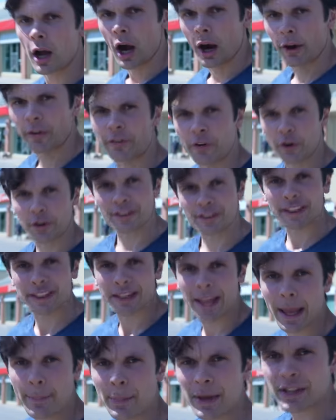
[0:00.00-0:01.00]
Our first
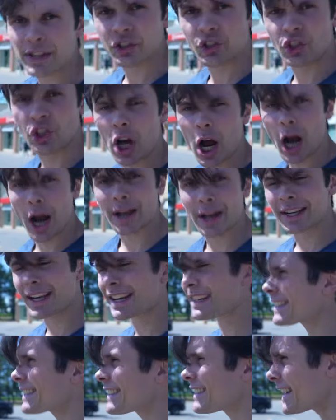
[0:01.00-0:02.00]
celeb is John
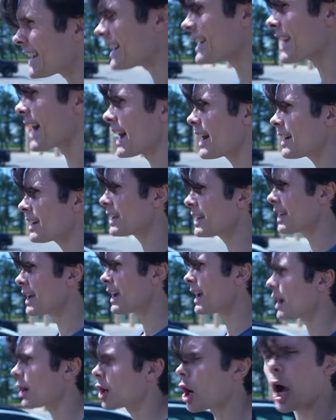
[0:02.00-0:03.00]
Cena,
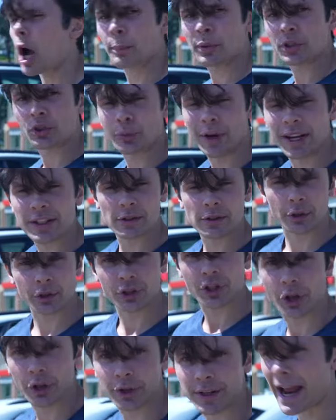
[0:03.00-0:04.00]
accomplished wrestler
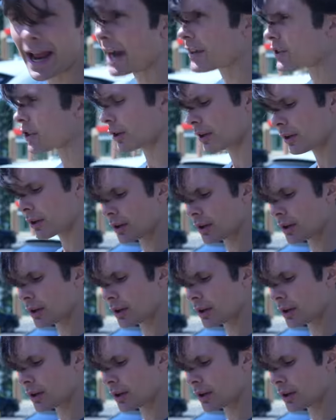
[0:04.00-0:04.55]
turned actor.